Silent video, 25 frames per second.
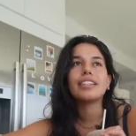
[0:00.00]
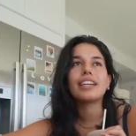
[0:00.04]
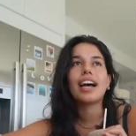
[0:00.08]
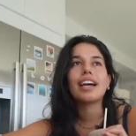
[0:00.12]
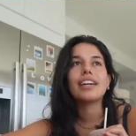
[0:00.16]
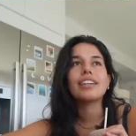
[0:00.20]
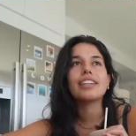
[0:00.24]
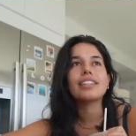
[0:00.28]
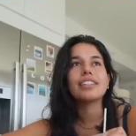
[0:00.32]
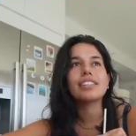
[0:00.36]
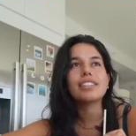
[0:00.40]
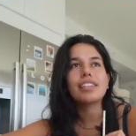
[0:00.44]
I
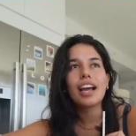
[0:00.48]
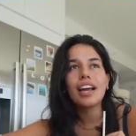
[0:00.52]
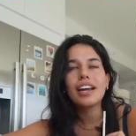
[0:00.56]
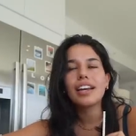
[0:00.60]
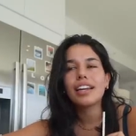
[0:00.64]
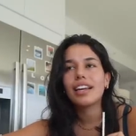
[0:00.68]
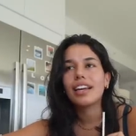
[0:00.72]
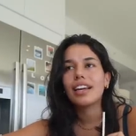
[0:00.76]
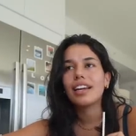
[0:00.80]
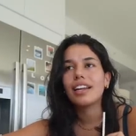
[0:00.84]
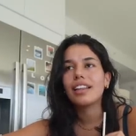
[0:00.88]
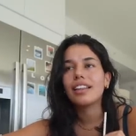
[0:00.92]

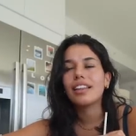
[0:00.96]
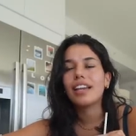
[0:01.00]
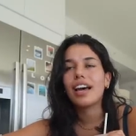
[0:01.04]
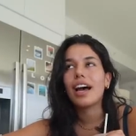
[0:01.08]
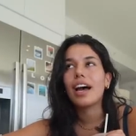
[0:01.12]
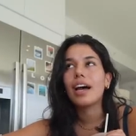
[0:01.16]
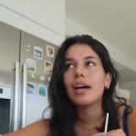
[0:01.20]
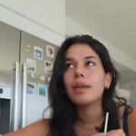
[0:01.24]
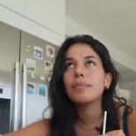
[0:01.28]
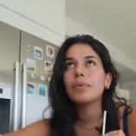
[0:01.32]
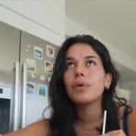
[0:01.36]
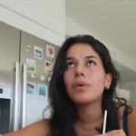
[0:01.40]
decided that
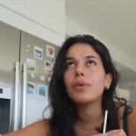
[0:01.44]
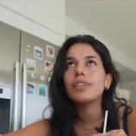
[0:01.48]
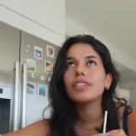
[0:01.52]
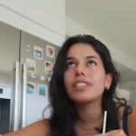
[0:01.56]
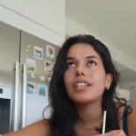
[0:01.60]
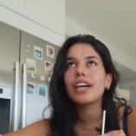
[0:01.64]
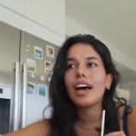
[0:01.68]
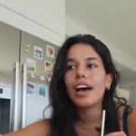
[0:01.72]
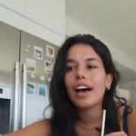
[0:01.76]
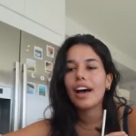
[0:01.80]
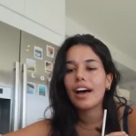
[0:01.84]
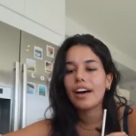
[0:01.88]
I'm going
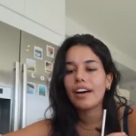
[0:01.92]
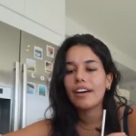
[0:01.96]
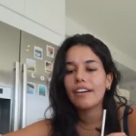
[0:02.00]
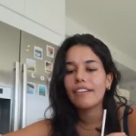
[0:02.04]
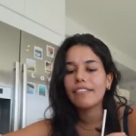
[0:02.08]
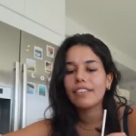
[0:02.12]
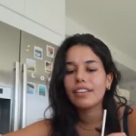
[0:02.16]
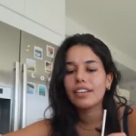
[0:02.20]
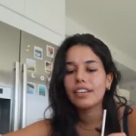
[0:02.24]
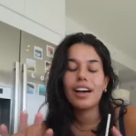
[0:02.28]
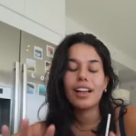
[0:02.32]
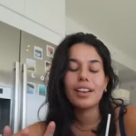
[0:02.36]
to have
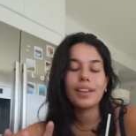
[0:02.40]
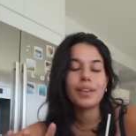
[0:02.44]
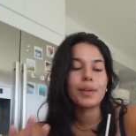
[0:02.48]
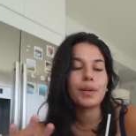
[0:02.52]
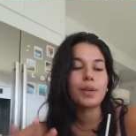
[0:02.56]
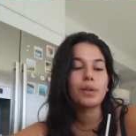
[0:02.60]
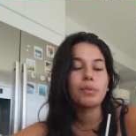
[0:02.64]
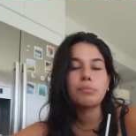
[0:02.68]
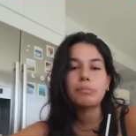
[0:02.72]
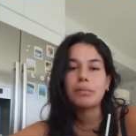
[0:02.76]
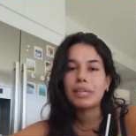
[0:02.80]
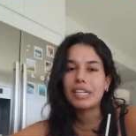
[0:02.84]
a
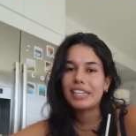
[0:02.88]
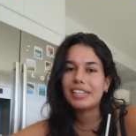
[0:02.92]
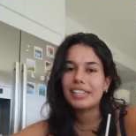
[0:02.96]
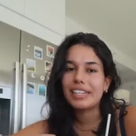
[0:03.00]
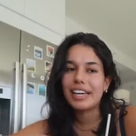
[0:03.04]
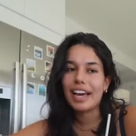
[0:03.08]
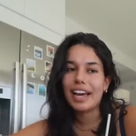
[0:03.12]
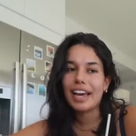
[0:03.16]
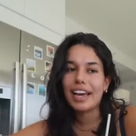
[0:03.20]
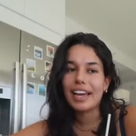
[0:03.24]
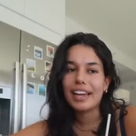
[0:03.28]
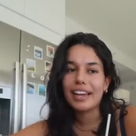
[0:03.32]
little me
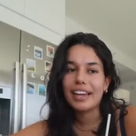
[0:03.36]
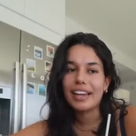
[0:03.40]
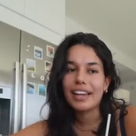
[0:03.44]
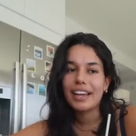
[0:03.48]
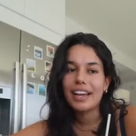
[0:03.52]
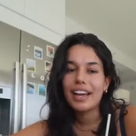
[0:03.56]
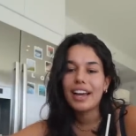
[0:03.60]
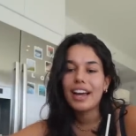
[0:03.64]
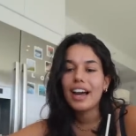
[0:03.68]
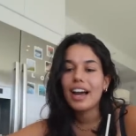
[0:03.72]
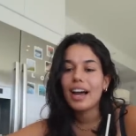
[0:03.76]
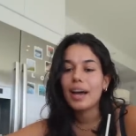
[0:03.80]
day.
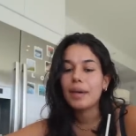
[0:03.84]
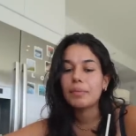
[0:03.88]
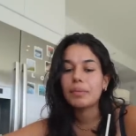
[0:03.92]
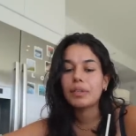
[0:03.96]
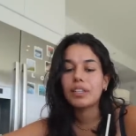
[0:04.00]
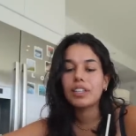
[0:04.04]
I'm